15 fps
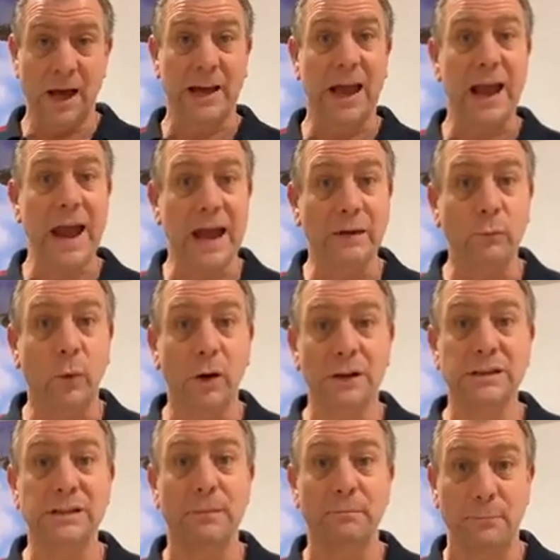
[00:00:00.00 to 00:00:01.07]
Okay, and
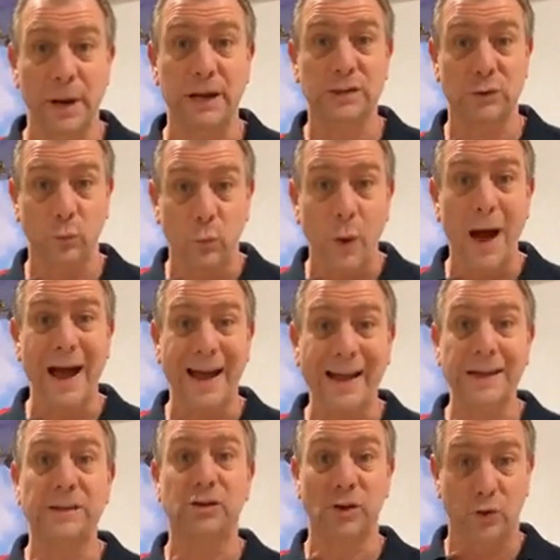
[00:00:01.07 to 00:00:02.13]
what is the best
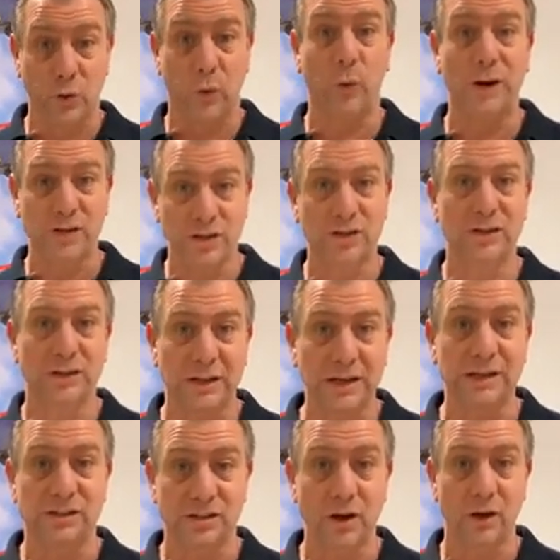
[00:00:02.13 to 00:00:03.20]
way to question
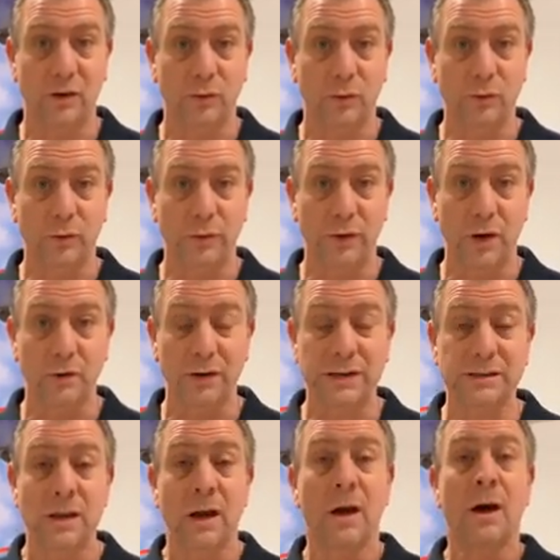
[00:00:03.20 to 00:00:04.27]
these so-called
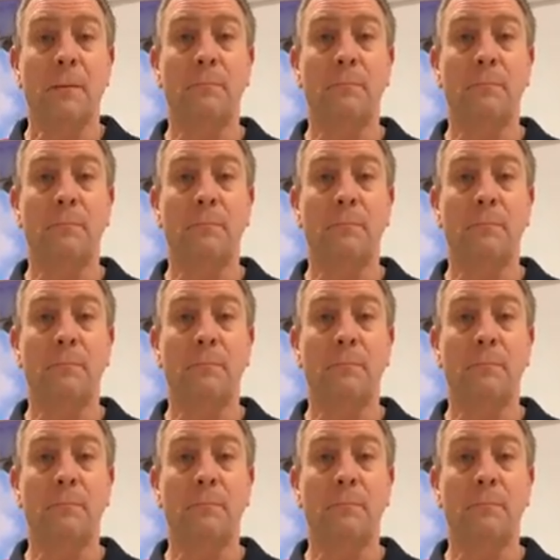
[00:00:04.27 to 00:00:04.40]
authorities?